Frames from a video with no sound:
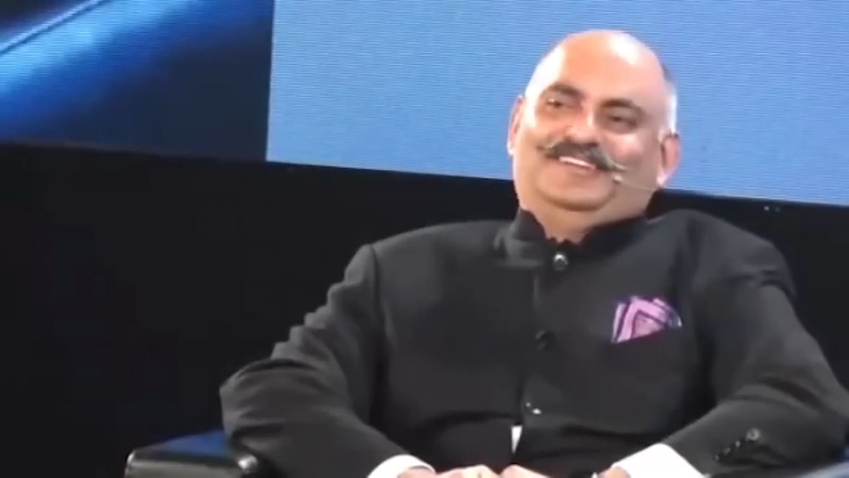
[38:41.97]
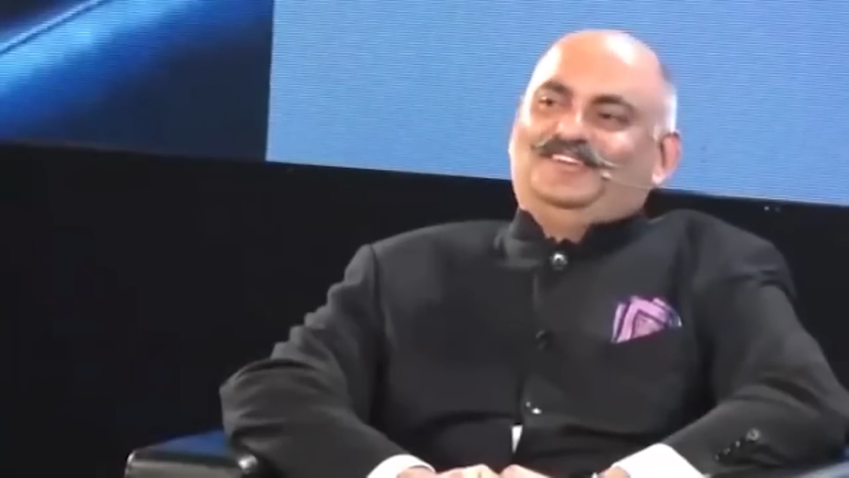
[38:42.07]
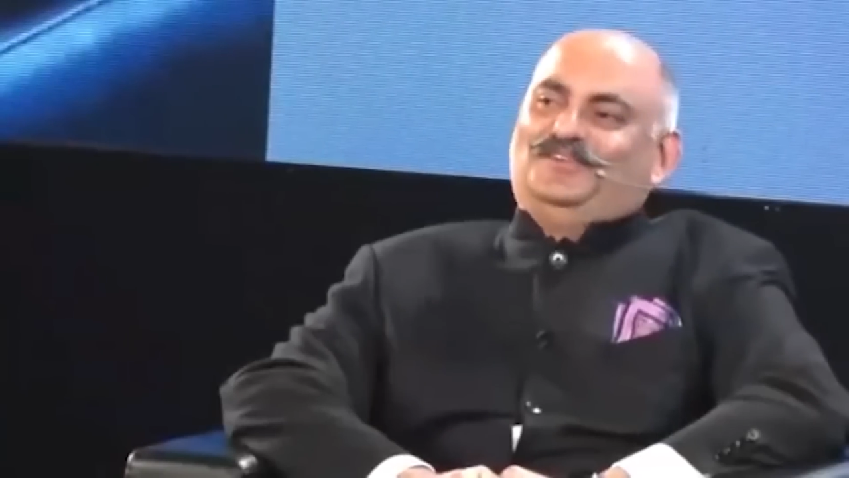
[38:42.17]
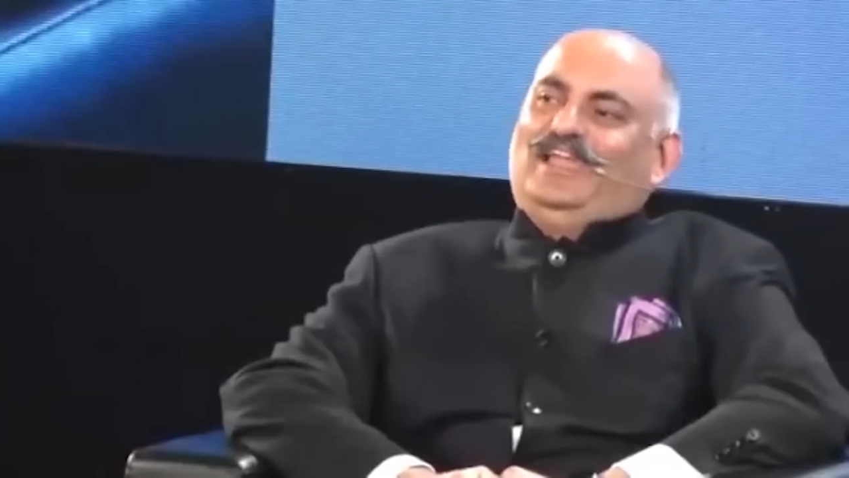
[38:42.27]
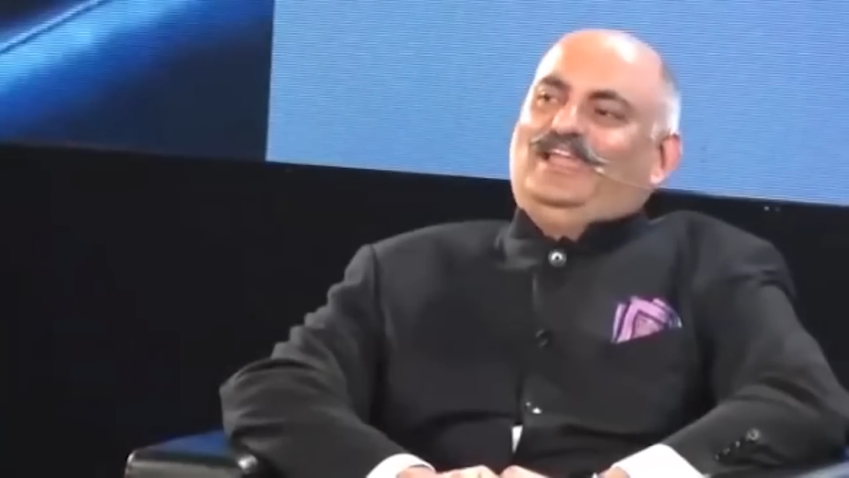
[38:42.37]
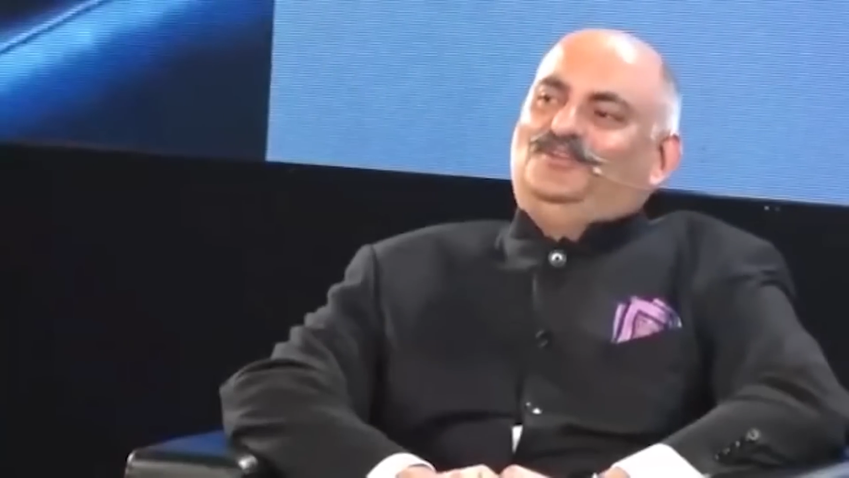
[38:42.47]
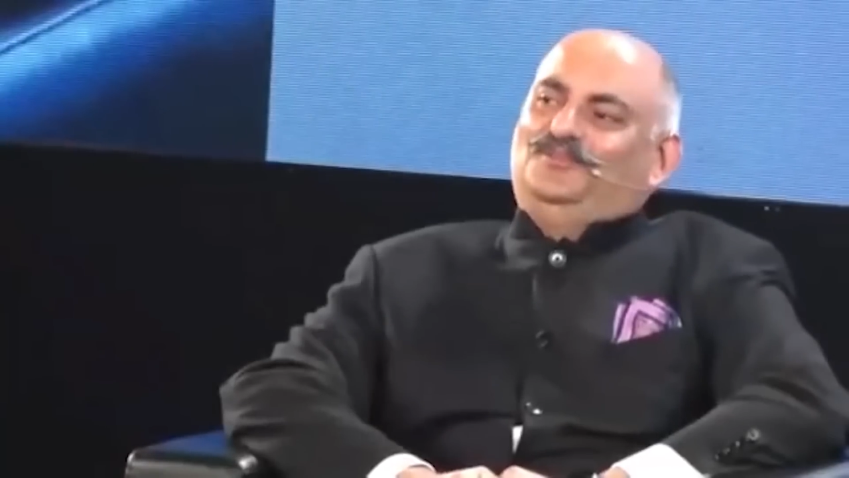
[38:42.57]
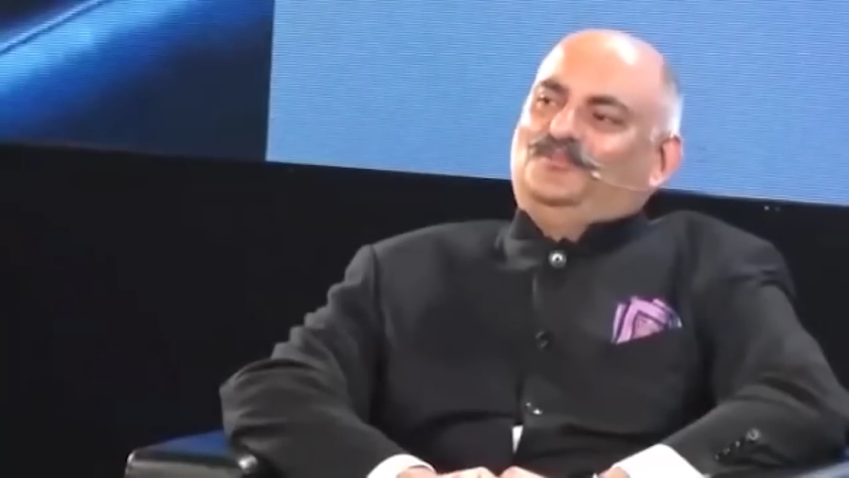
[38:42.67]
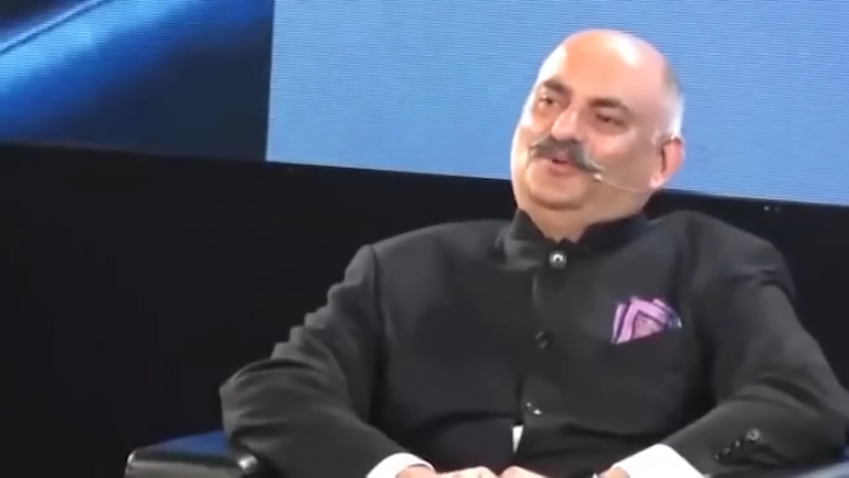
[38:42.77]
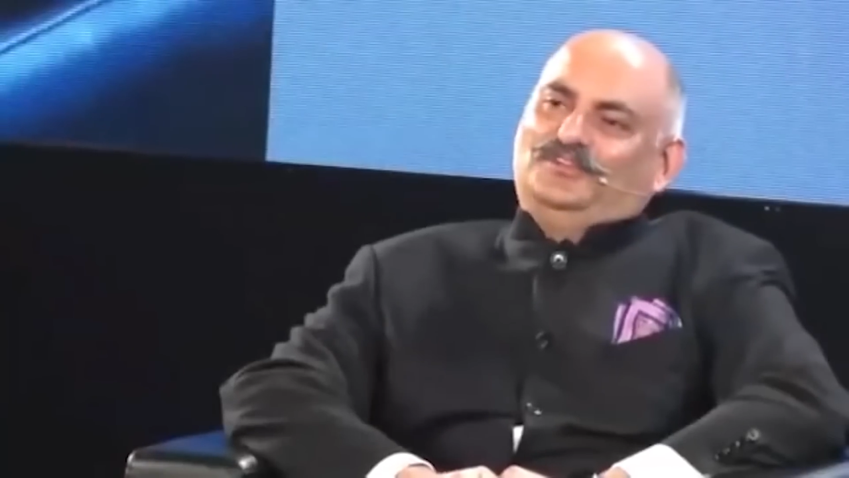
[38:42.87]

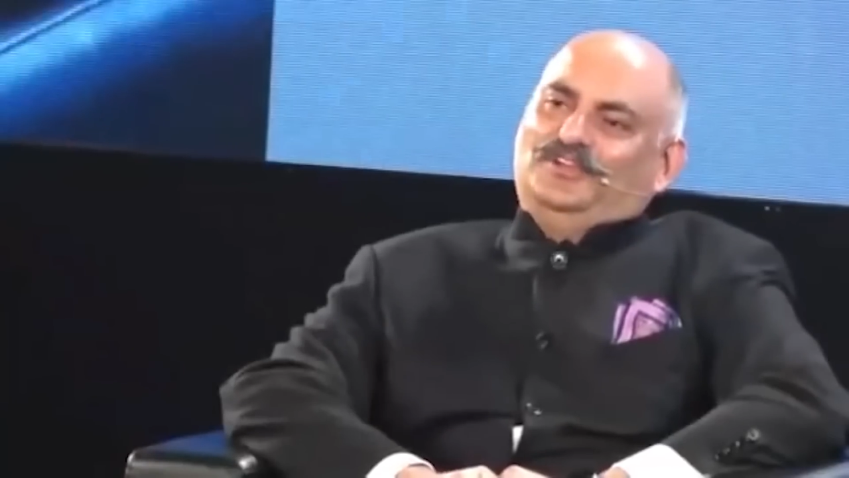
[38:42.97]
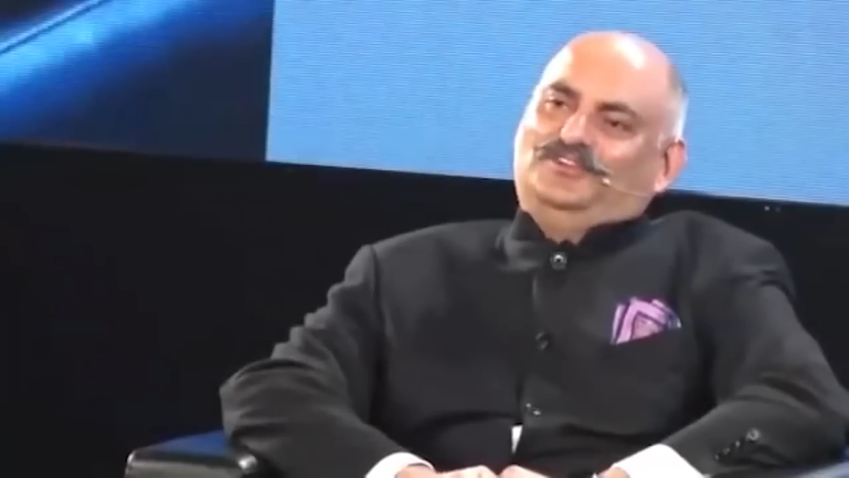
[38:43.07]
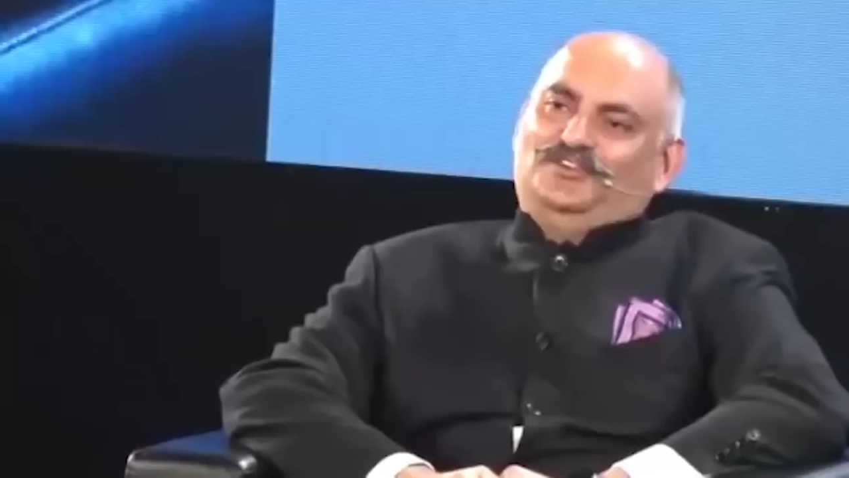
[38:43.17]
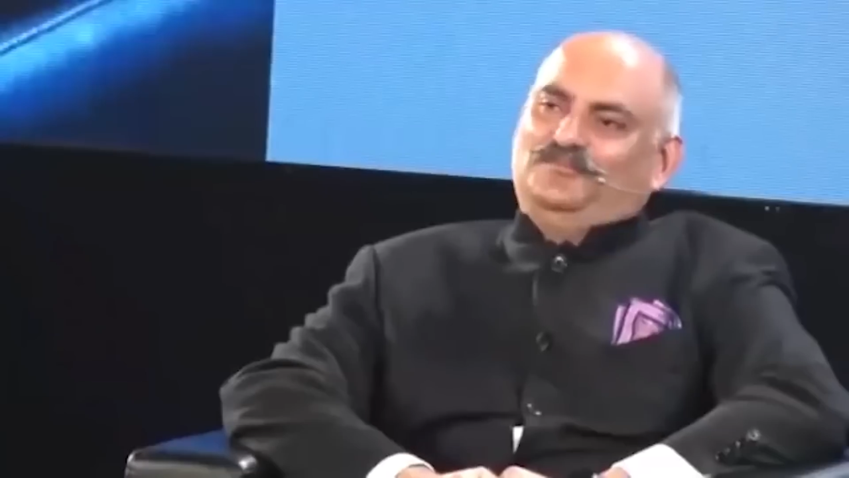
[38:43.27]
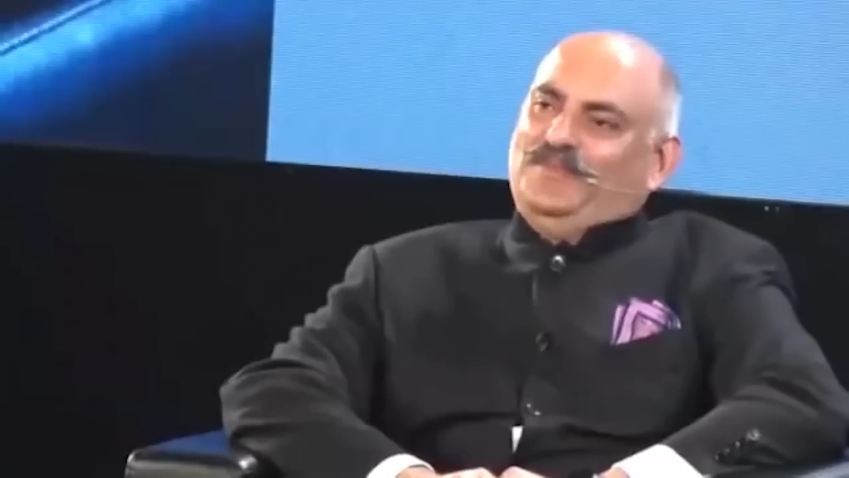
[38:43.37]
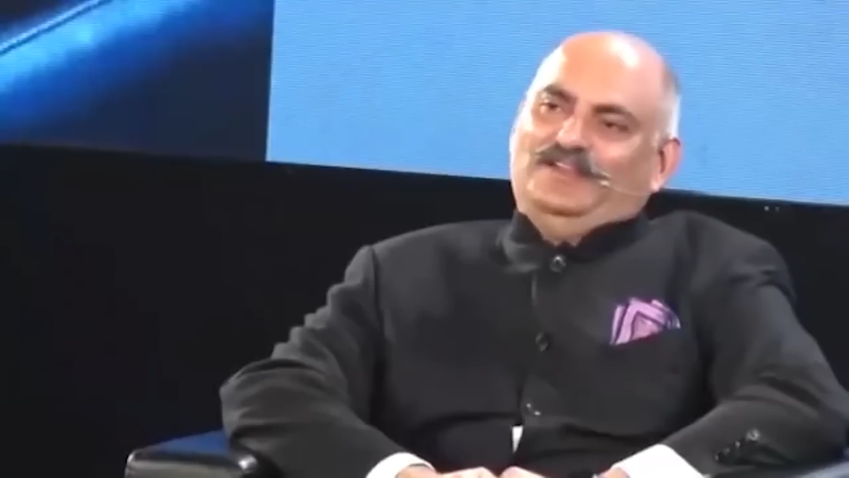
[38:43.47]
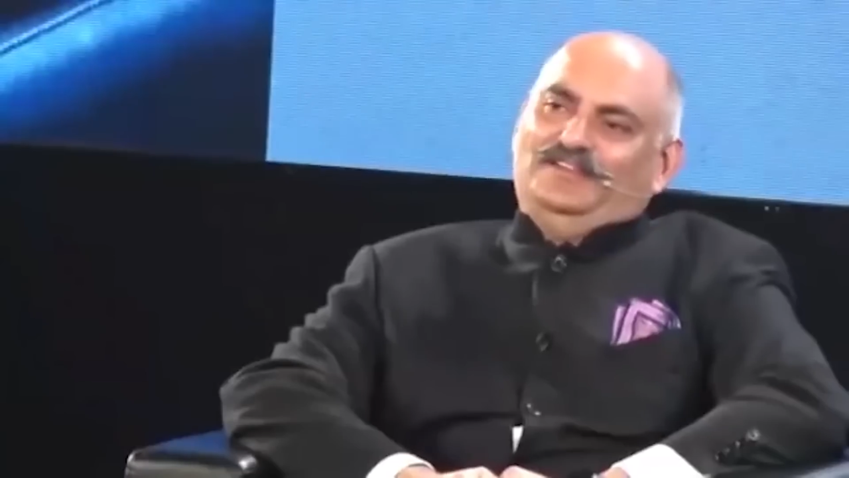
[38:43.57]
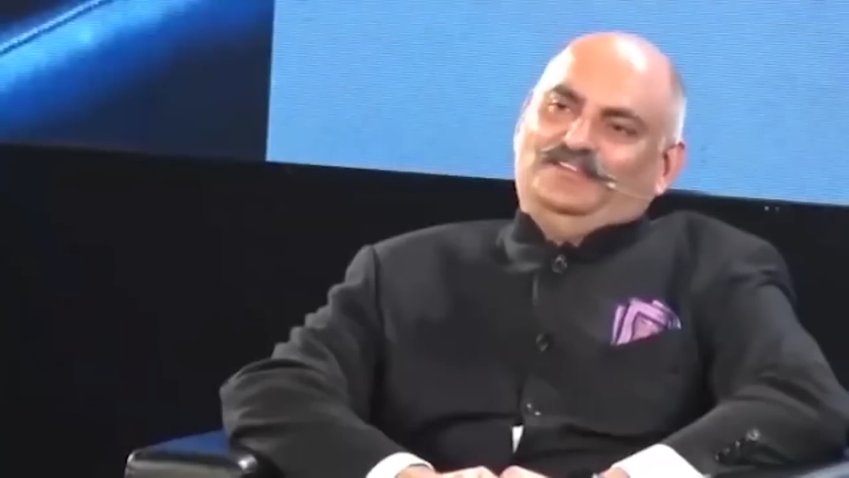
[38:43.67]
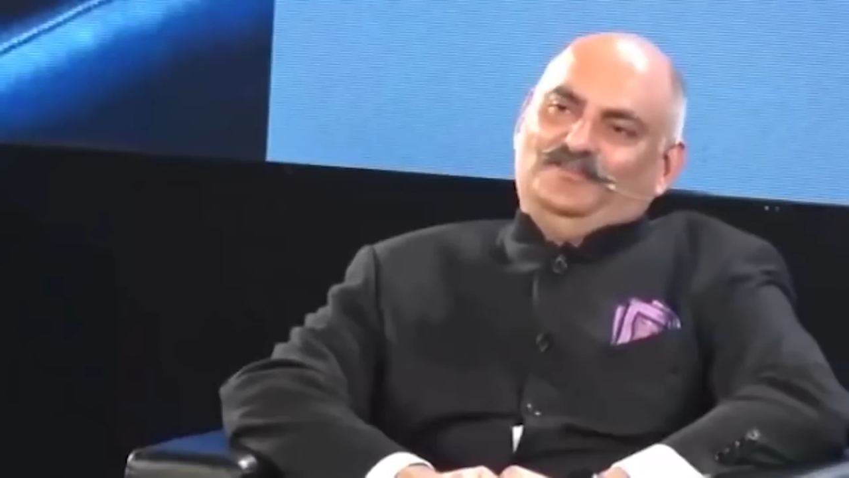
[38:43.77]
Rain was a tremendous